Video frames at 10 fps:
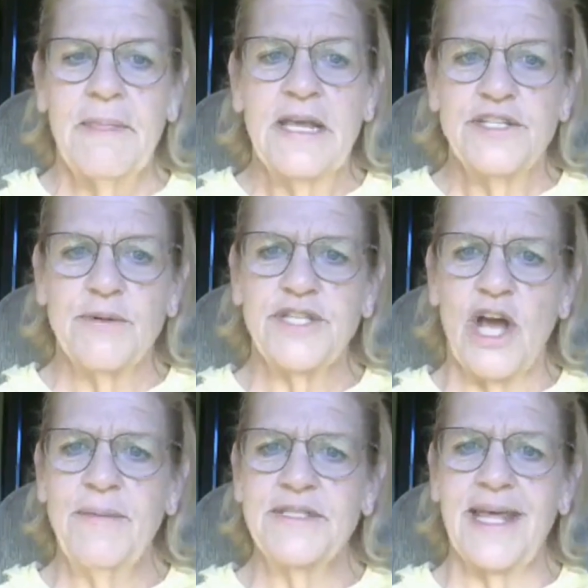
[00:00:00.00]
so it's
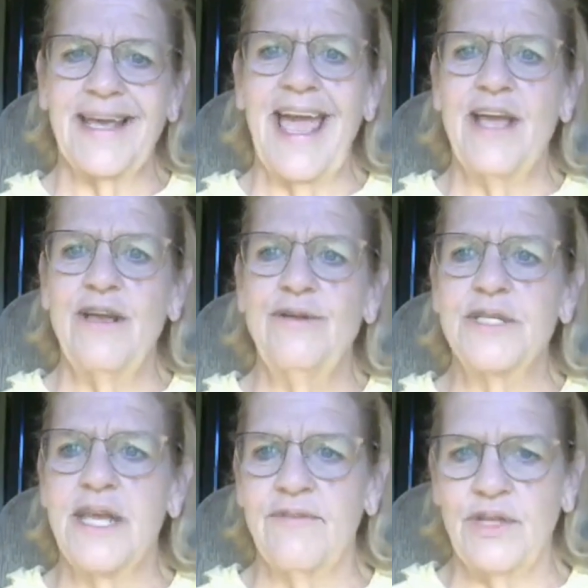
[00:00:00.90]
almost like, hey, who's
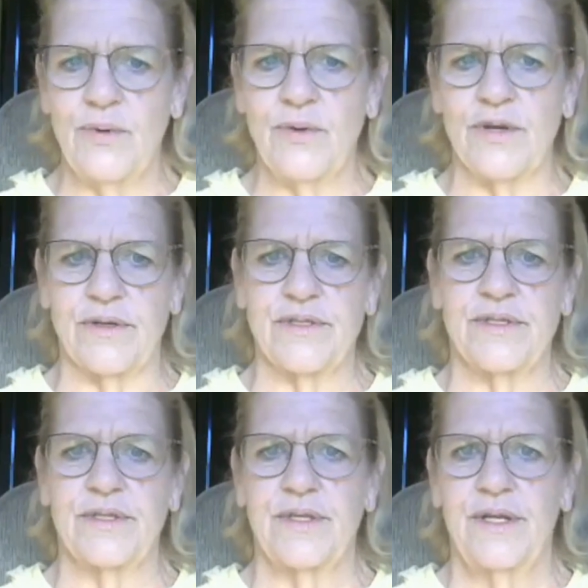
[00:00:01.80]
giving the orders?
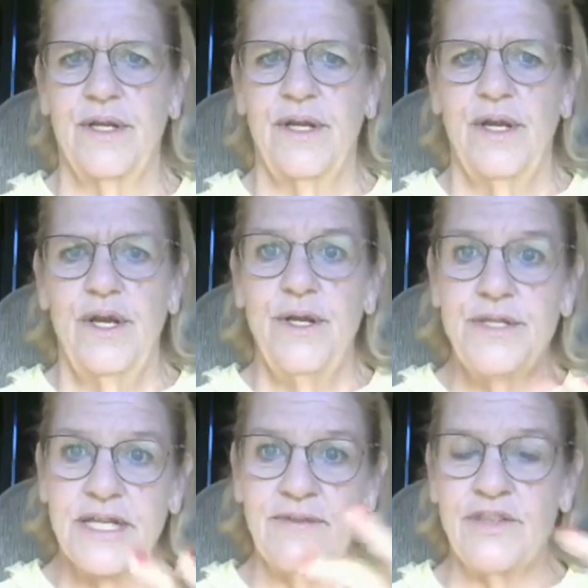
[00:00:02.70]

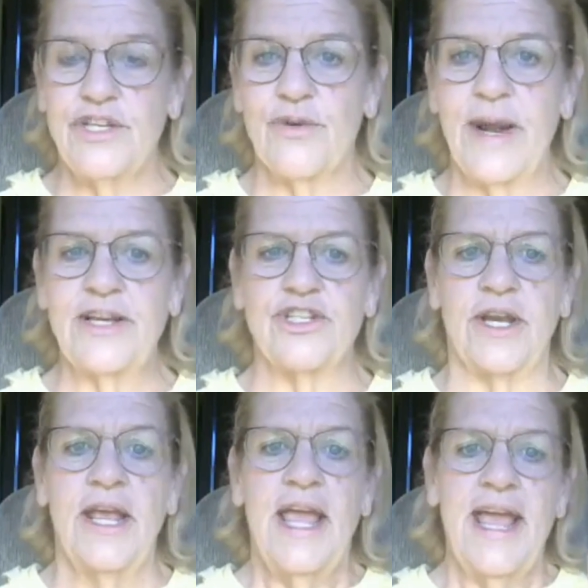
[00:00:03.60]
Who's giving the direction?
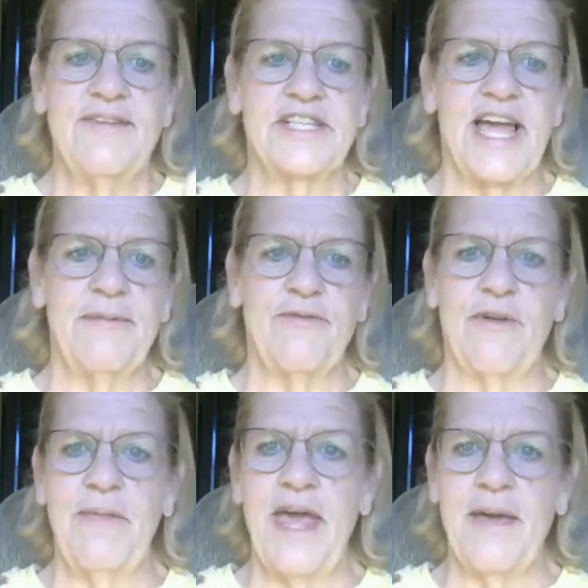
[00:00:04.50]
If it's coming
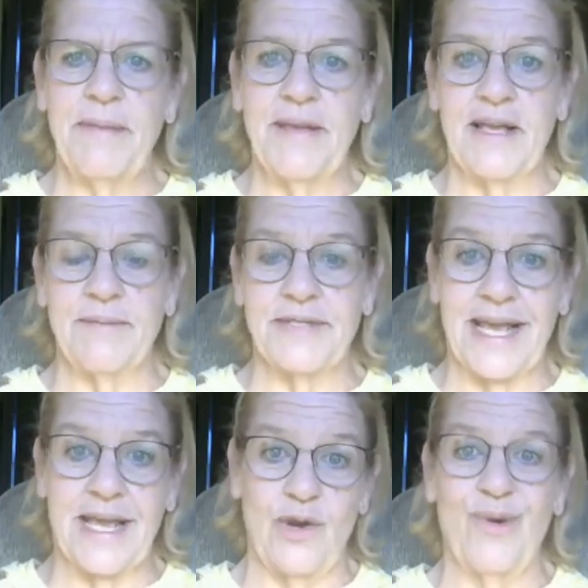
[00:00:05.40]
from them, it becomes
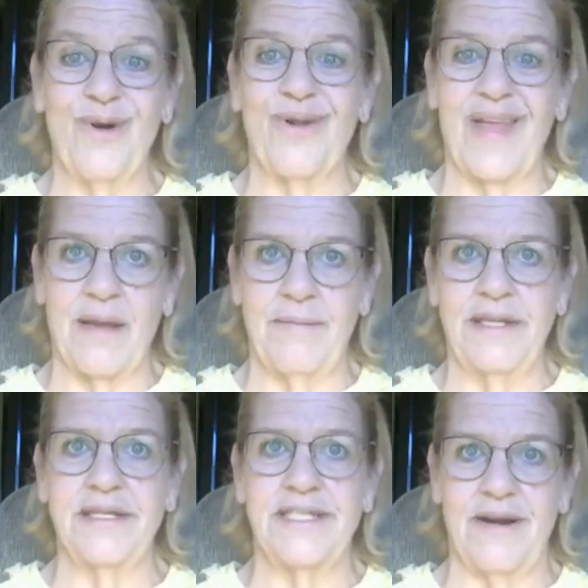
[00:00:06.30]
like an order, like a
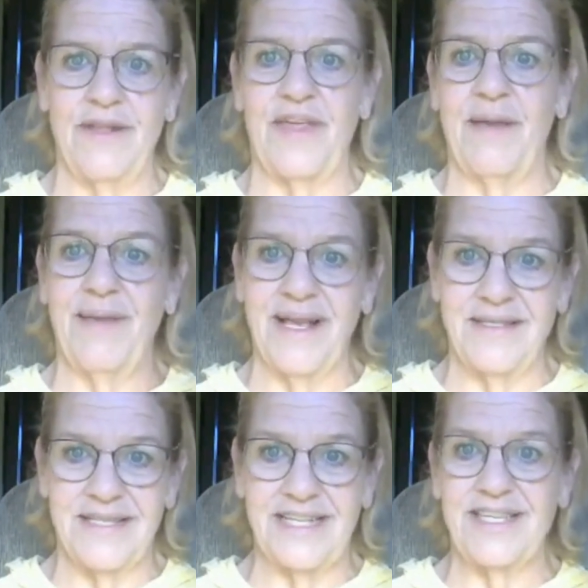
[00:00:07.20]
military thing,
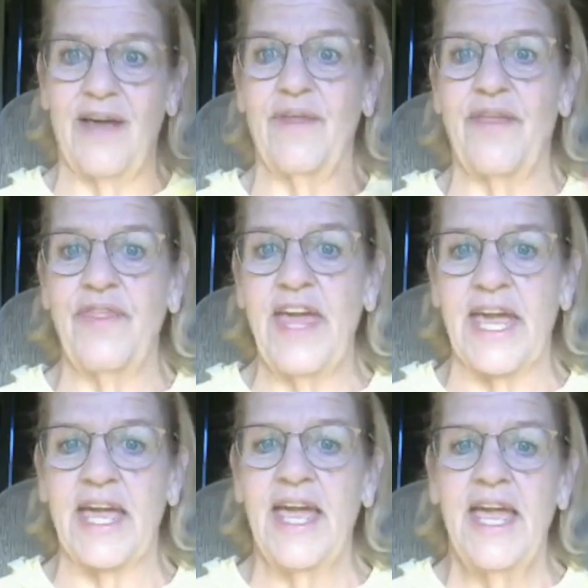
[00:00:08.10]
because that's how they
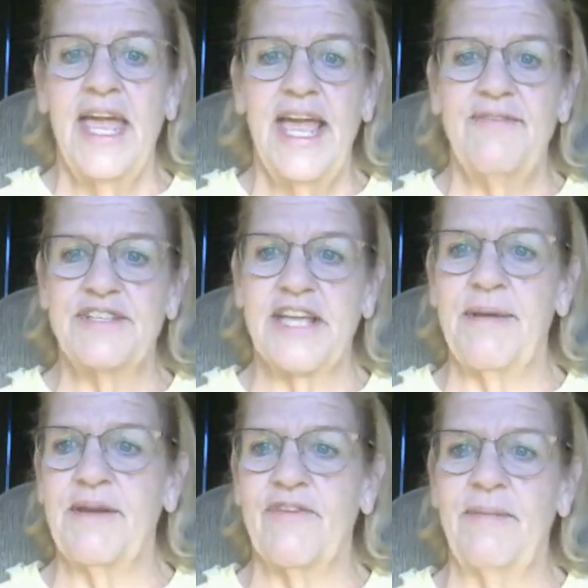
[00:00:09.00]
think. If it's
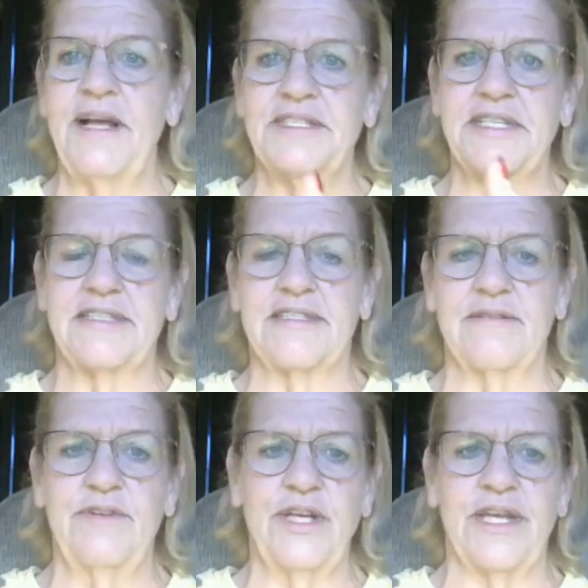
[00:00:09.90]
coming from us, it's
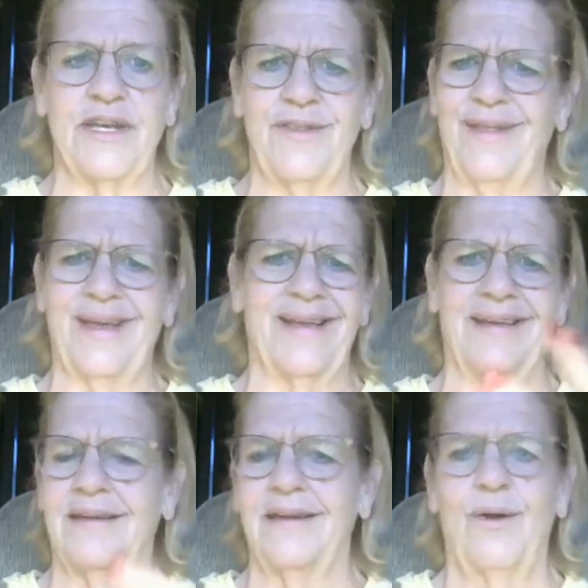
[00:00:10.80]
civilian, and they're like,
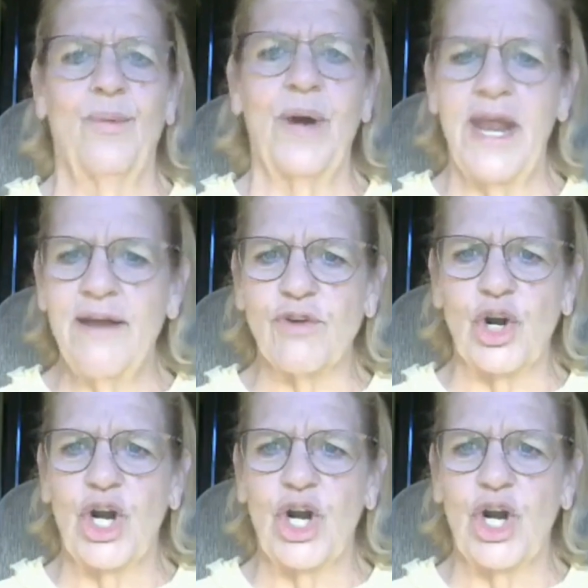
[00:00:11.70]
whatever.